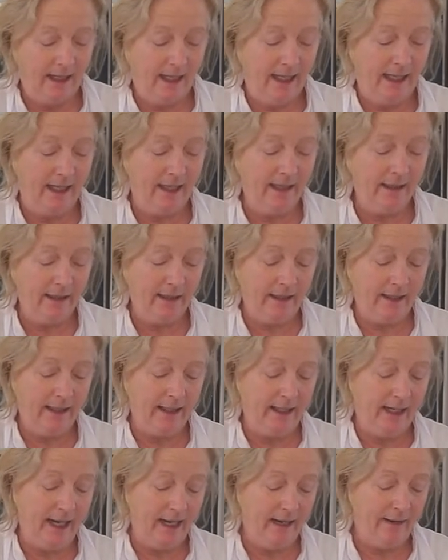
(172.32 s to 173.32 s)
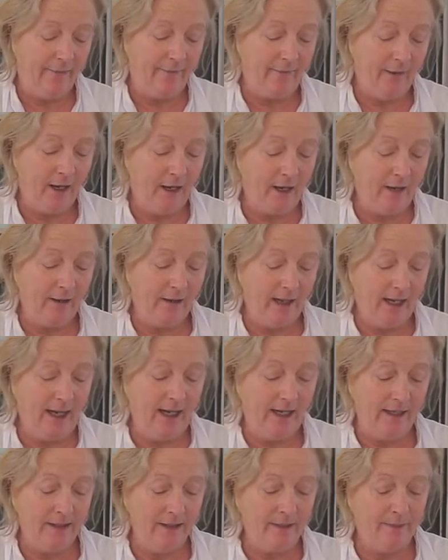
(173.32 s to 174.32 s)
in the flour
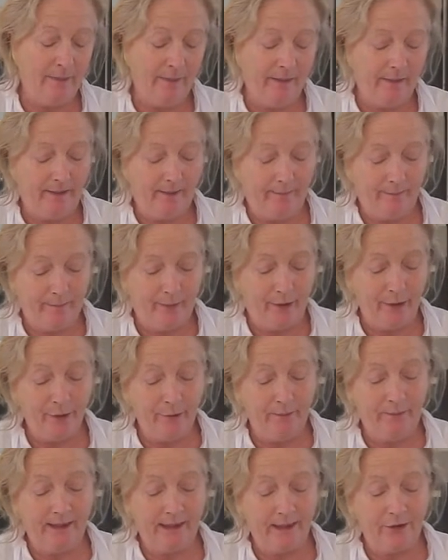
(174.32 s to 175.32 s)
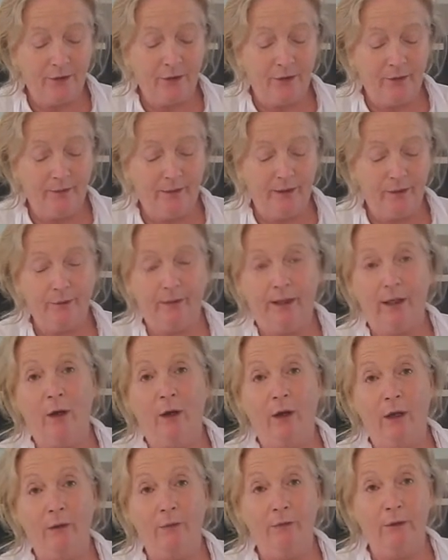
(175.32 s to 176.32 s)
and butter mixture, which we
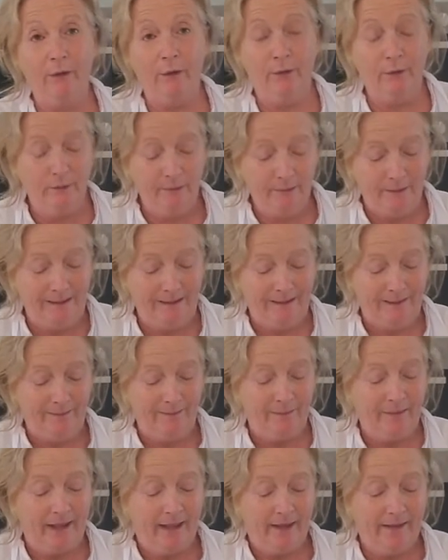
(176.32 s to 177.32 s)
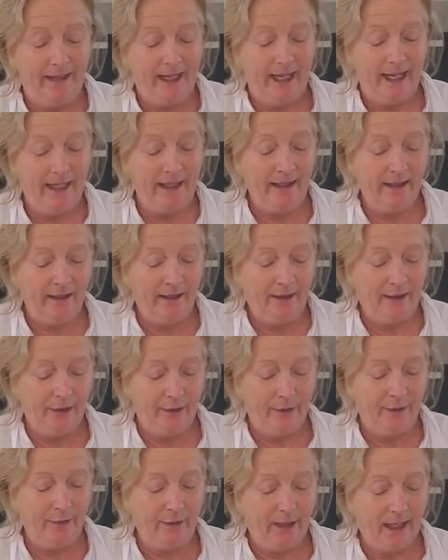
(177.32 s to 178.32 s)
call a roux, then
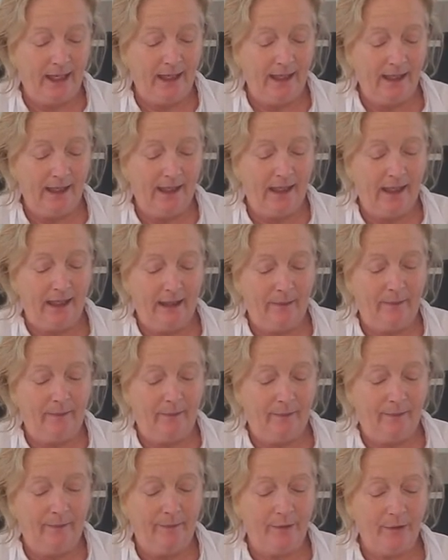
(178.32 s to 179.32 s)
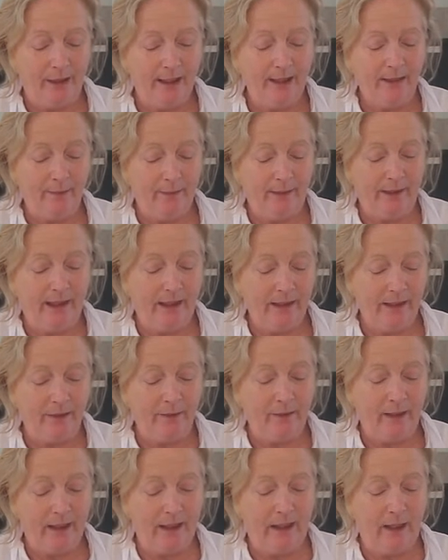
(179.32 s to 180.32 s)
you can just bring it to
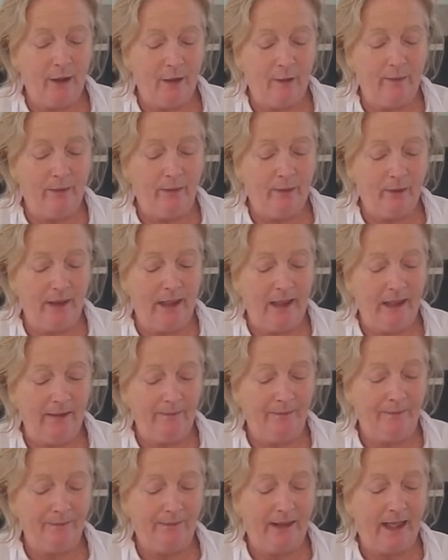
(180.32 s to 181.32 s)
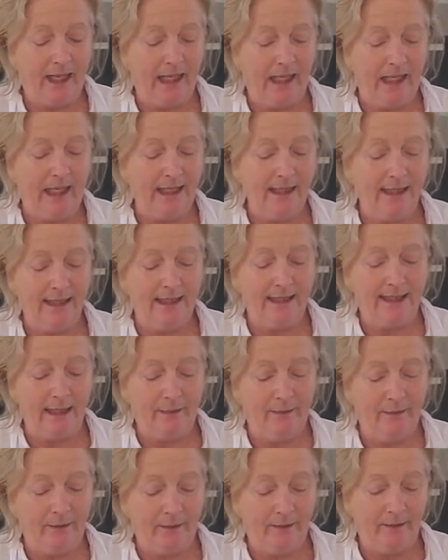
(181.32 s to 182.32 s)
a low boil and let it
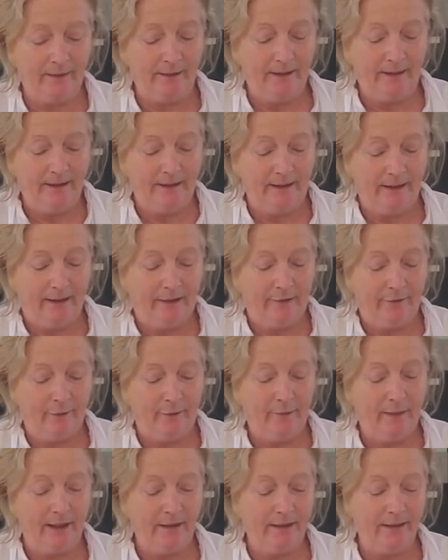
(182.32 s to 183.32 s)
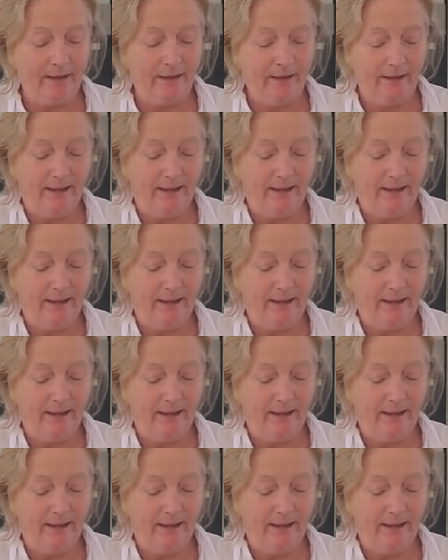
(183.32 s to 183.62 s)
simmer for about